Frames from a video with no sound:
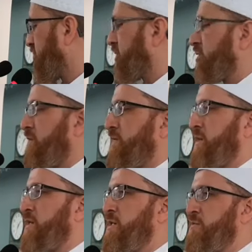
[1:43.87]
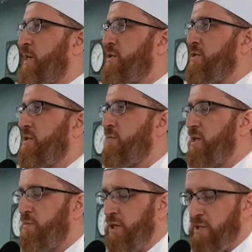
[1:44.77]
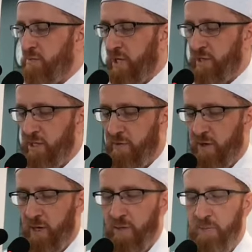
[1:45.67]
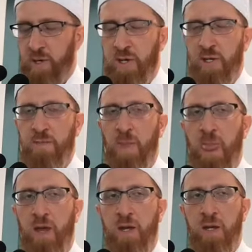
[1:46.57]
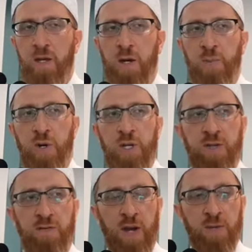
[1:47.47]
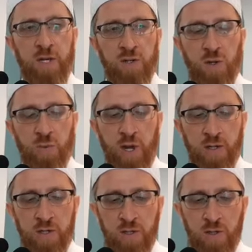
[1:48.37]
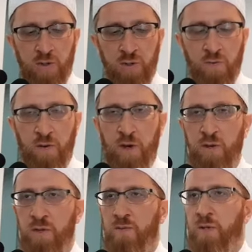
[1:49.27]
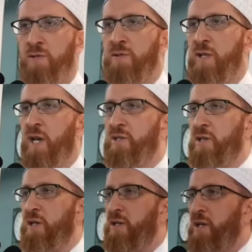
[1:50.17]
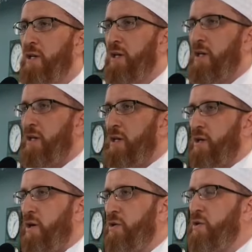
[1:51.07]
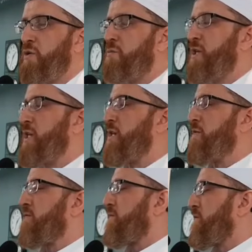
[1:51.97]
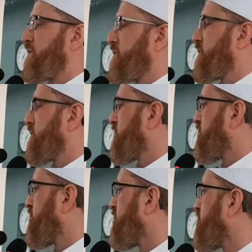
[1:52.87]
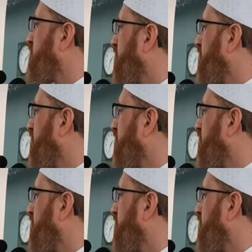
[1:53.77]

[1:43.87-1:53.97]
is his servant and his messenger. May the peace and blessings of Allah be upon him, upon his family, his companions, and those who follow them until the last day. O you who believe, revere